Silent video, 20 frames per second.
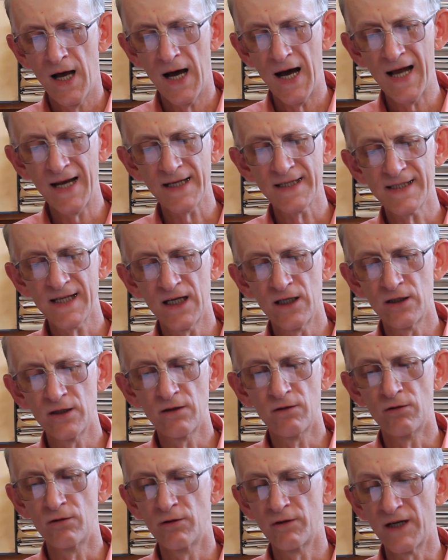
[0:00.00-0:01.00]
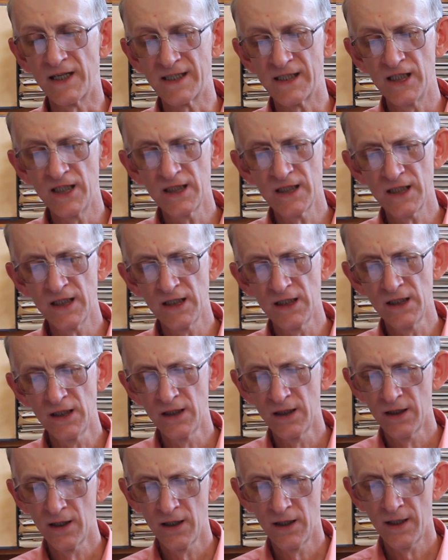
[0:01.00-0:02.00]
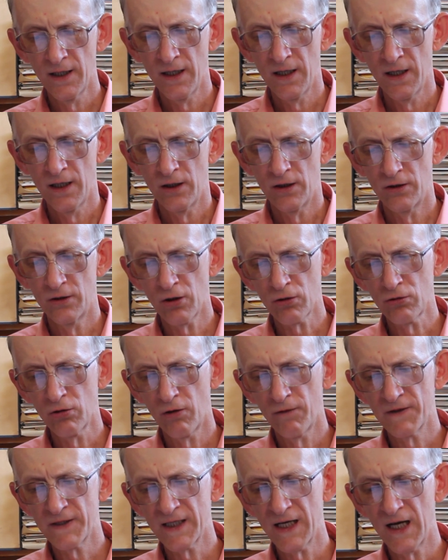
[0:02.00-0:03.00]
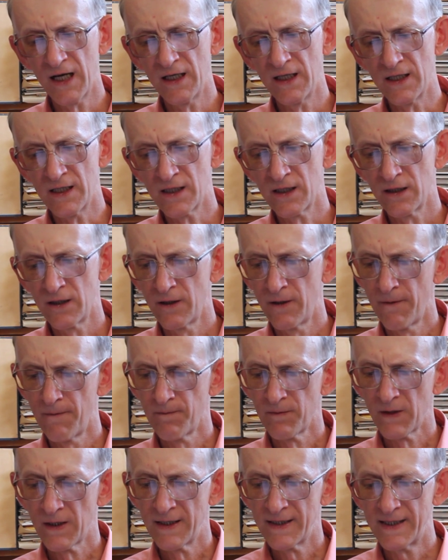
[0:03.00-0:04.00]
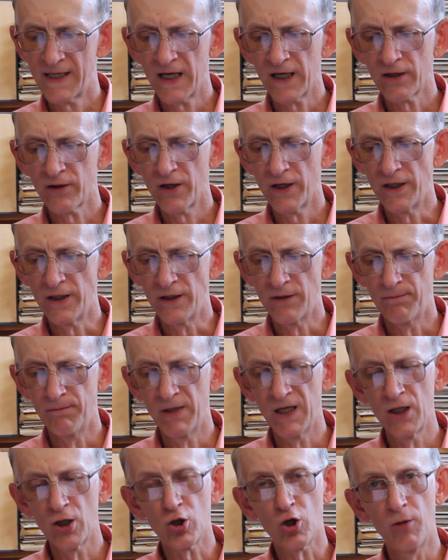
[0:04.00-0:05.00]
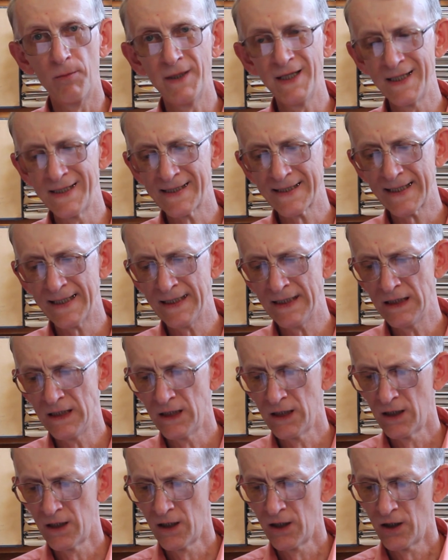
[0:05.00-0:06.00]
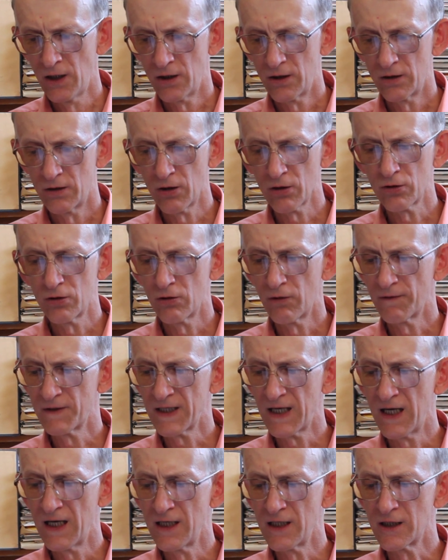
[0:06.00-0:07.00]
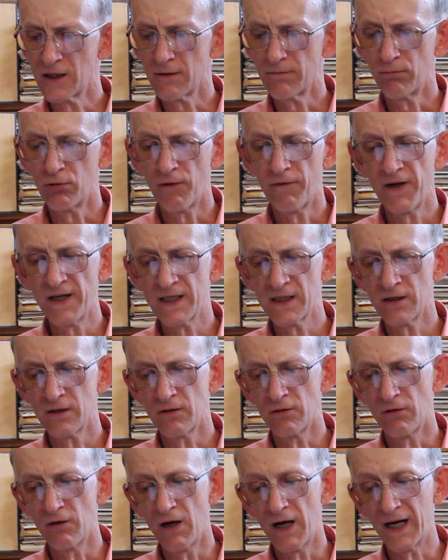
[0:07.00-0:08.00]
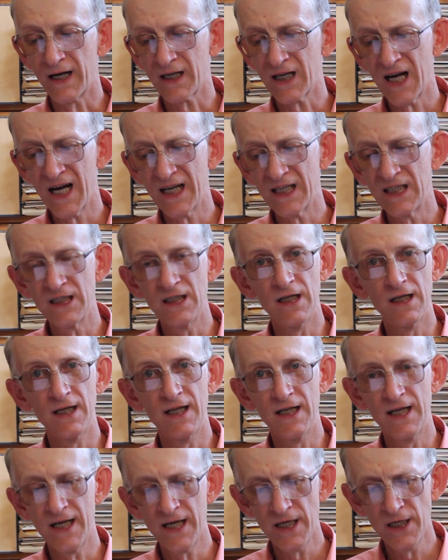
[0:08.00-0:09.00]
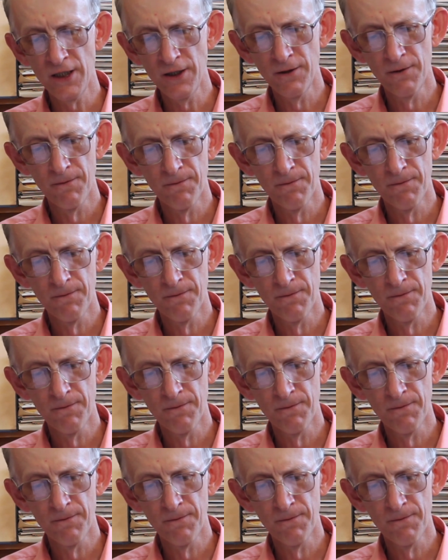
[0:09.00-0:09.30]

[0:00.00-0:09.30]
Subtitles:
Alexander Rasnitsyn, Doctor of Science Sergei Belokobilsky, Doctor of Science Professor Arkady Lelei,